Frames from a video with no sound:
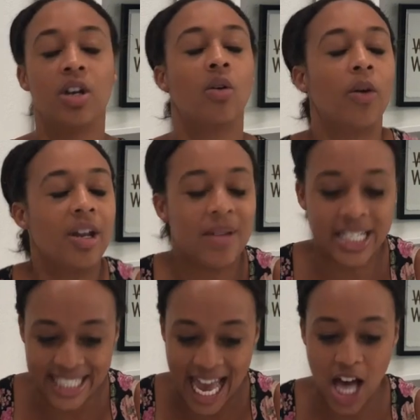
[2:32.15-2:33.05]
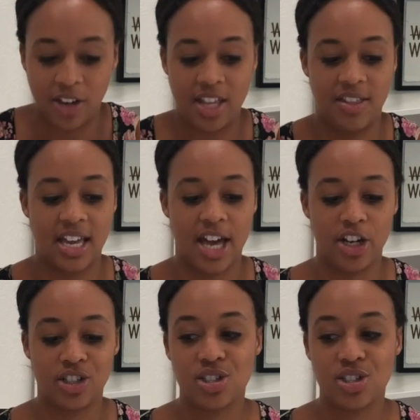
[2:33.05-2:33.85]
We don't wanna be down in the gutters.